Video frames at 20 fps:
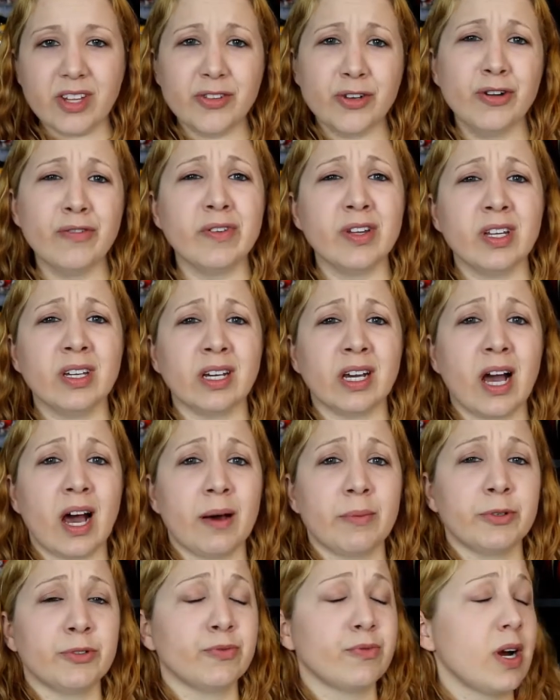the New Villain,
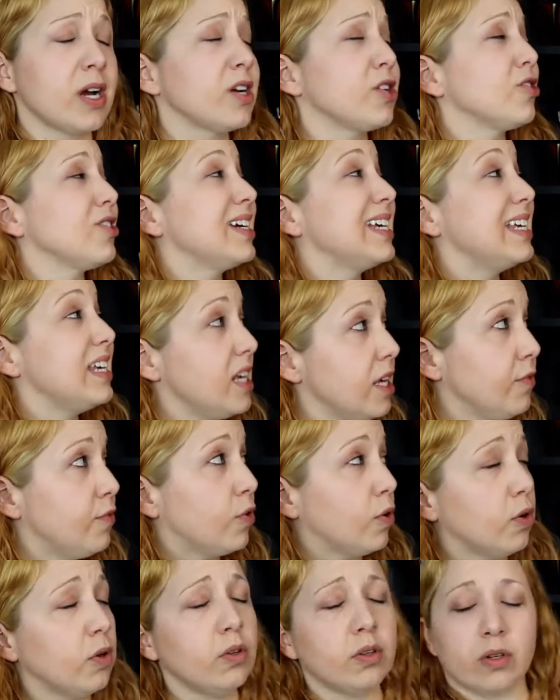Kamen Rider
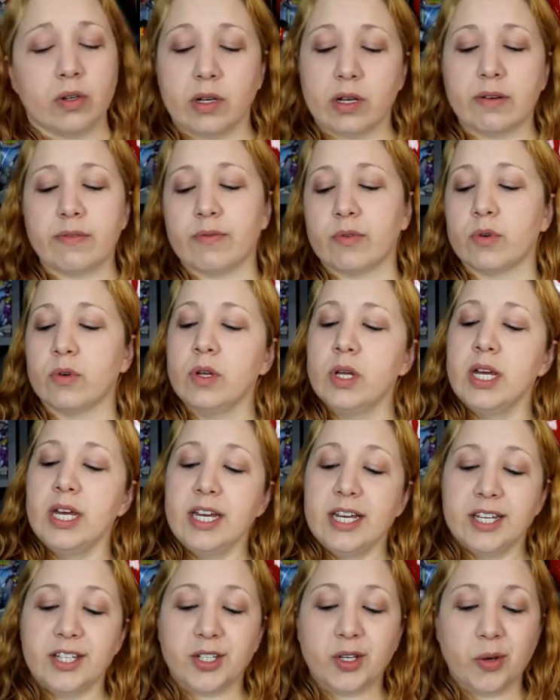Evol,
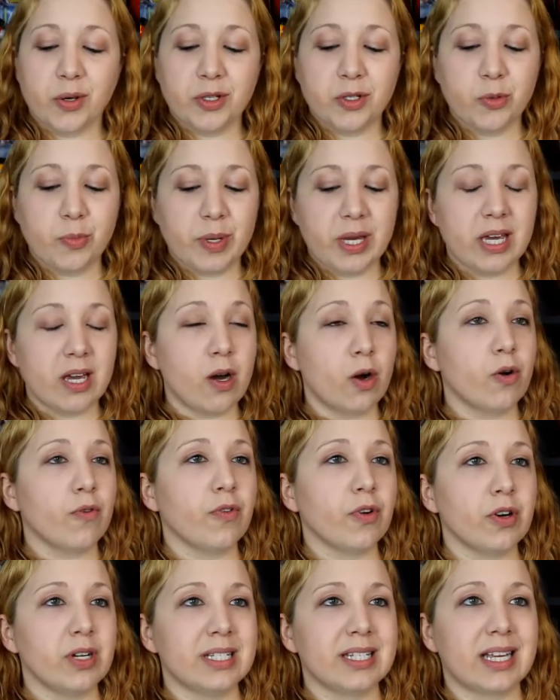Evol is going to be over.